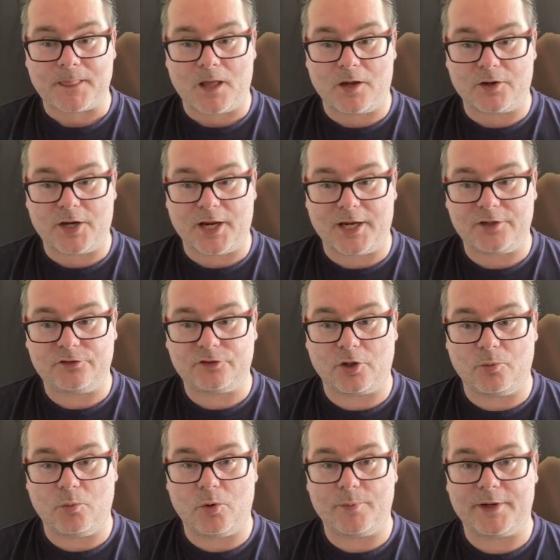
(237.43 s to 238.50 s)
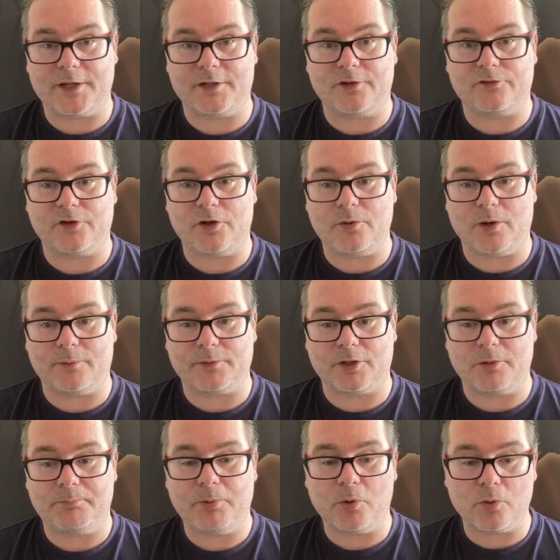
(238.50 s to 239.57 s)
Okay, so what we're going to do, I'm going
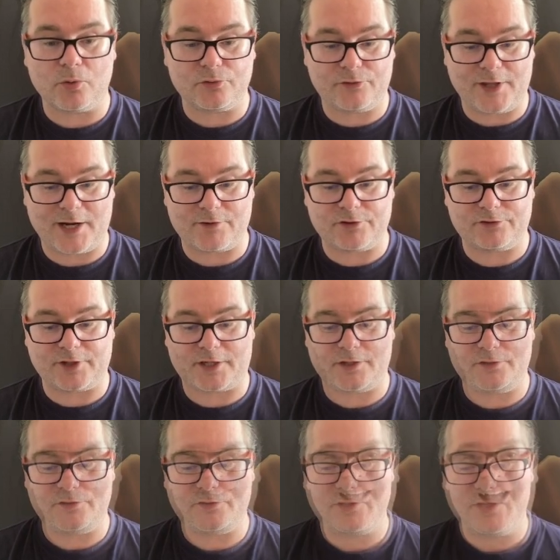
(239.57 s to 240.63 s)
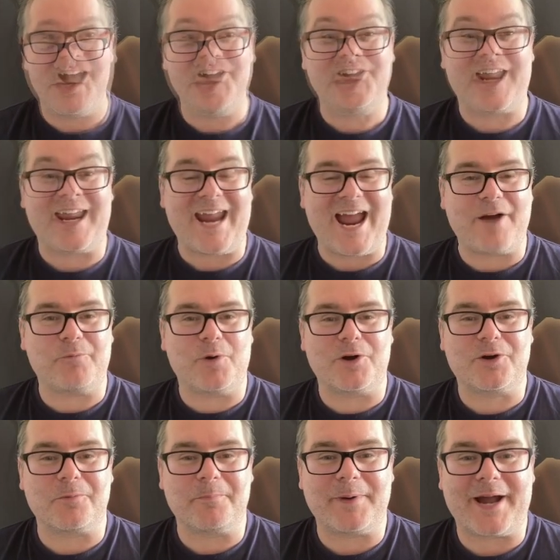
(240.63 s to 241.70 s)
to pause there a second. Okay, and
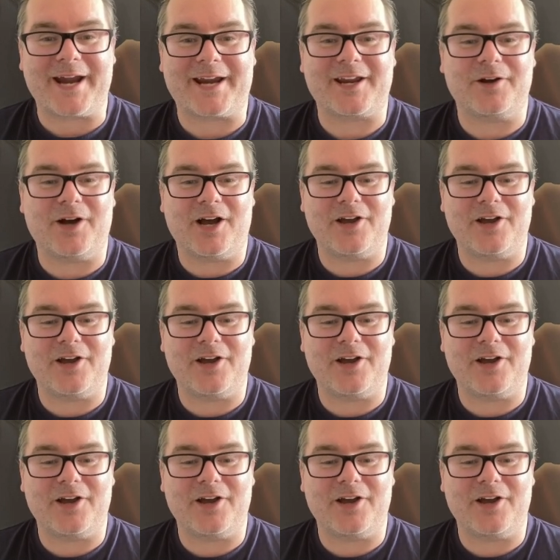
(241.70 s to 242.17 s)
welcome back.